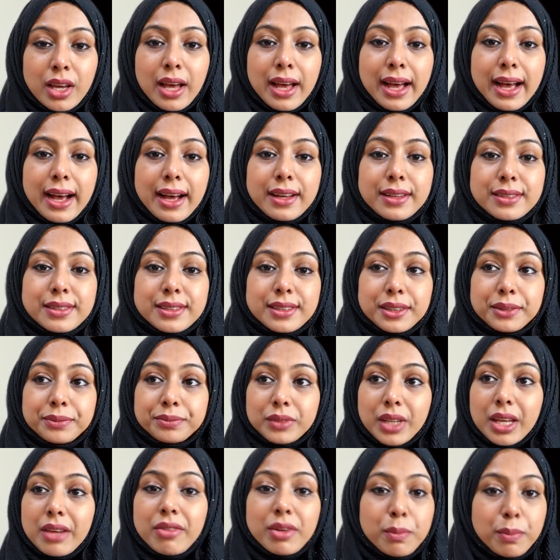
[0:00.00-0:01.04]
and um,
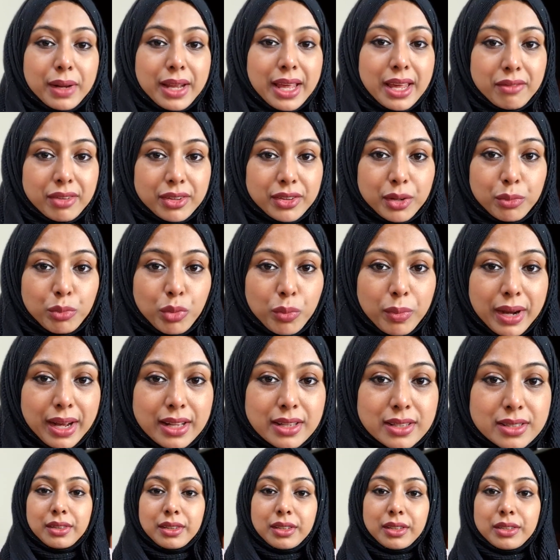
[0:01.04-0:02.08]
even playing with their
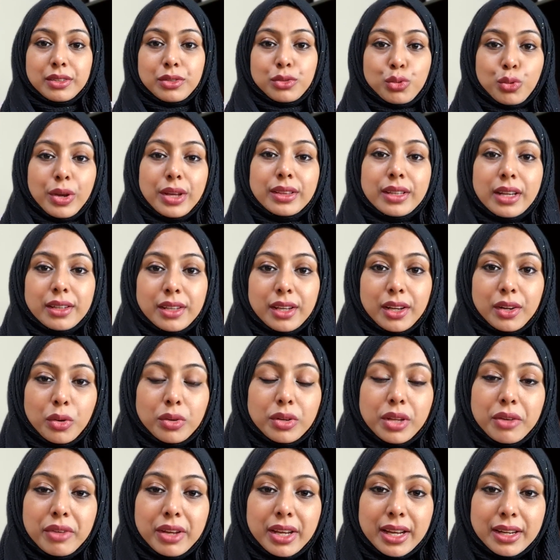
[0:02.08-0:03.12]
mobiles, showing that they are not
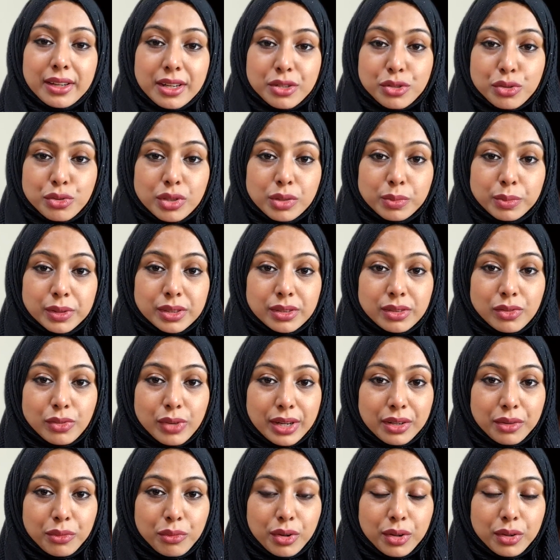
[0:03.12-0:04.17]
giving attention to the person right
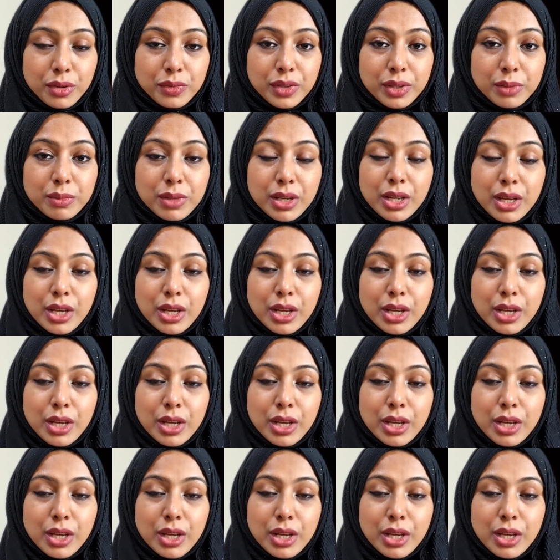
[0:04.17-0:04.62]
in front of them.